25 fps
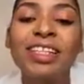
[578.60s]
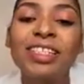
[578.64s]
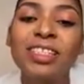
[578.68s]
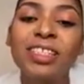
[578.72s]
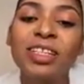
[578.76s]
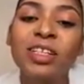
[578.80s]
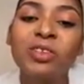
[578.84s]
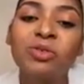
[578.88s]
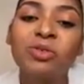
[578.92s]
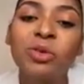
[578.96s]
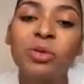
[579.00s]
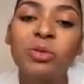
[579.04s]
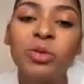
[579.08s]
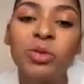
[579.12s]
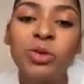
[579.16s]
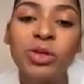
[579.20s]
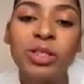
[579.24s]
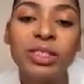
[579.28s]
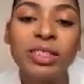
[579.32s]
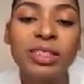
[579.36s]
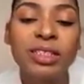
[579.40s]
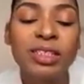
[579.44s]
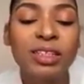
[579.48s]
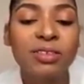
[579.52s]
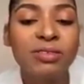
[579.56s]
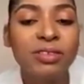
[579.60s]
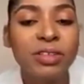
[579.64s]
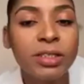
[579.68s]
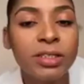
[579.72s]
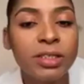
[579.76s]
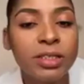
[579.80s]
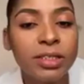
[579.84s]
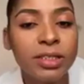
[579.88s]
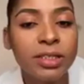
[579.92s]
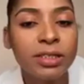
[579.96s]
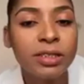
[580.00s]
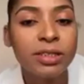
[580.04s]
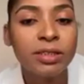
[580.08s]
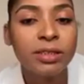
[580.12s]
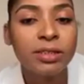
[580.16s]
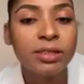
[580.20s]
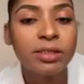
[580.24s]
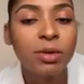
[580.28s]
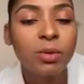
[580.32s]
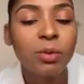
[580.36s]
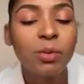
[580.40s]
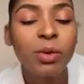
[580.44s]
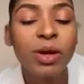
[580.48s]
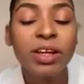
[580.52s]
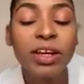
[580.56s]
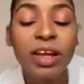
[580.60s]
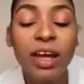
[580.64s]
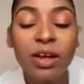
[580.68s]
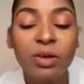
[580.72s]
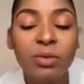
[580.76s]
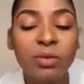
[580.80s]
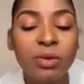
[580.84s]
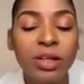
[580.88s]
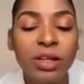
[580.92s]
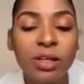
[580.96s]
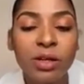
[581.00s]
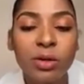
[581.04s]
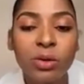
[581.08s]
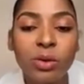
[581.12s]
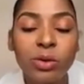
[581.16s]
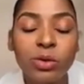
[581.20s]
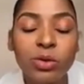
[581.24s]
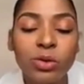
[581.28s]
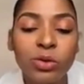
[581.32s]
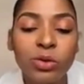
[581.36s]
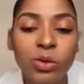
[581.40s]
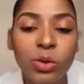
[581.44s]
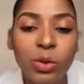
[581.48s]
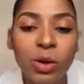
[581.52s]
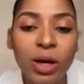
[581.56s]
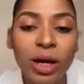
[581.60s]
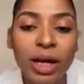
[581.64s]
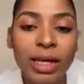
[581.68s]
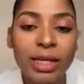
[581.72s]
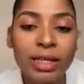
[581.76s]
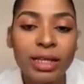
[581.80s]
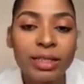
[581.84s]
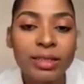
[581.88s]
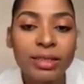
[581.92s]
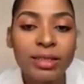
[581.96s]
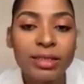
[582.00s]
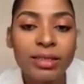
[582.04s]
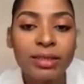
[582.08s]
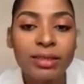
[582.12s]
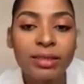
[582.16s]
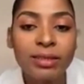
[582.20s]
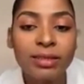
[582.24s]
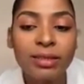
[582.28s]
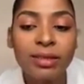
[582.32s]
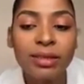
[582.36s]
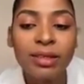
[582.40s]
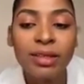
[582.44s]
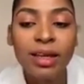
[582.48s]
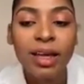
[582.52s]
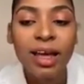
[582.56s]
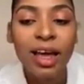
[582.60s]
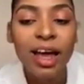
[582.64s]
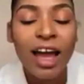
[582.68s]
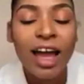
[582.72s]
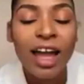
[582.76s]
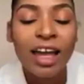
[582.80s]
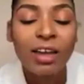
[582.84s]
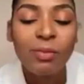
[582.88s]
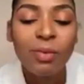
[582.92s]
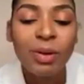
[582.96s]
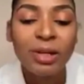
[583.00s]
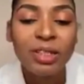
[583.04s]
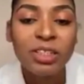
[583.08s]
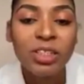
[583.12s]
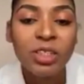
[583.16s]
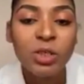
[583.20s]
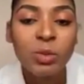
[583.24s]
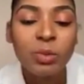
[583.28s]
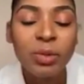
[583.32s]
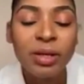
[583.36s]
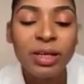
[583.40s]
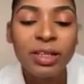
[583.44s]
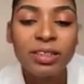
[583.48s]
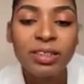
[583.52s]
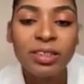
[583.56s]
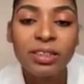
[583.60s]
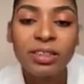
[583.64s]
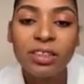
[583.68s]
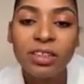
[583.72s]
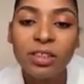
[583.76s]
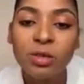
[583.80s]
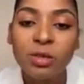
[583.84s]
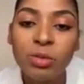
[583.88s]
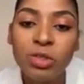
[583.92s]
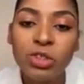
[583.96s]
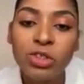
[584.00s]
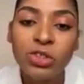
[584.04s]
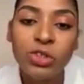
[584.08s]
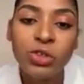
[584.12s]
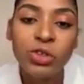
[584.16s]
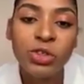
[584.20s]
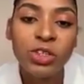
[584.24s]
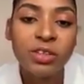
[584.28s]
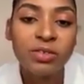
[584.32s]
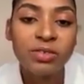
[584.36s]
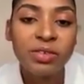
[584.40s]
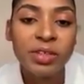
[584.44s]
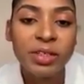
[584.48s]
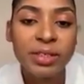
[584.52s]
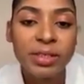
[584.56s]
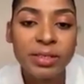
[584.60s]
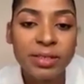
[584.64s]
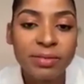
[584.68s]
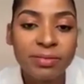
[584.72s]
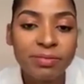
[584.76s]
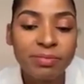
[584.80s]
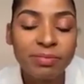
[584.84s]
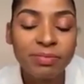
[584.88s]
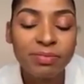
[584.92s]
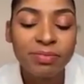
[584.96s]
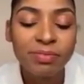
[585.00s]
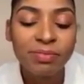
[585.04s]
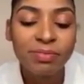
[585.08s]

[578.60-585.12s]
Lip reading: Let's start from 2017, when I really got to know Alice. I participated in Miss Universe.